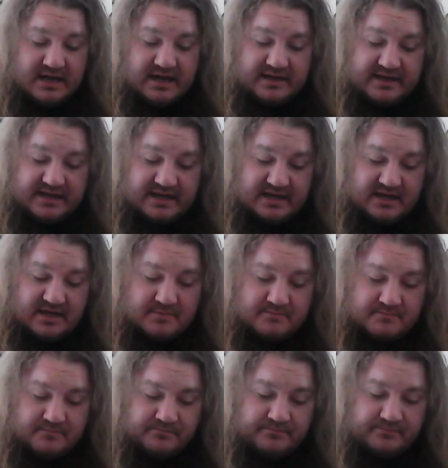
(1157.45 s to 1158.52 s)
and
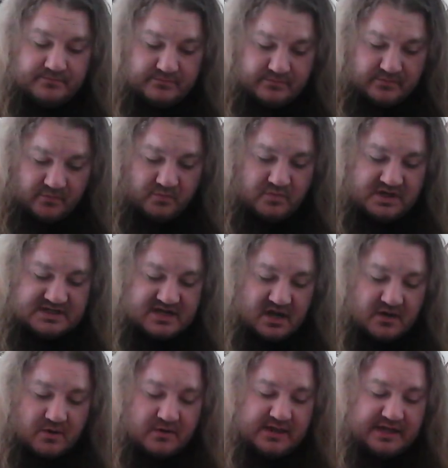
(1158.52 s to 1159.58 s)
then we
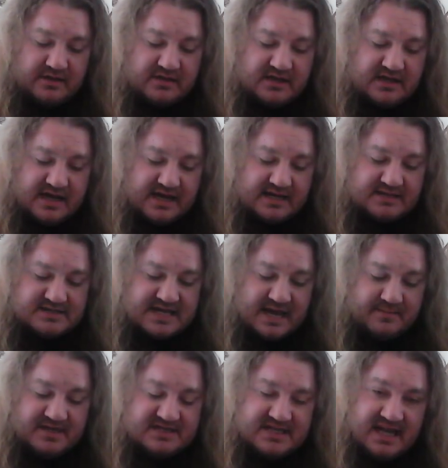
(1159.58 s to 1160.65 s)
saw earlier in the night
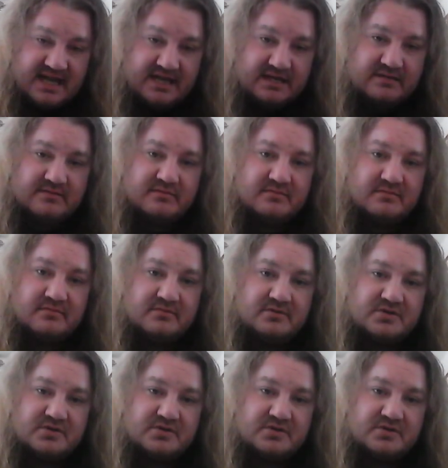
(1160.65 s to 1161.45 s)
Sami Zayn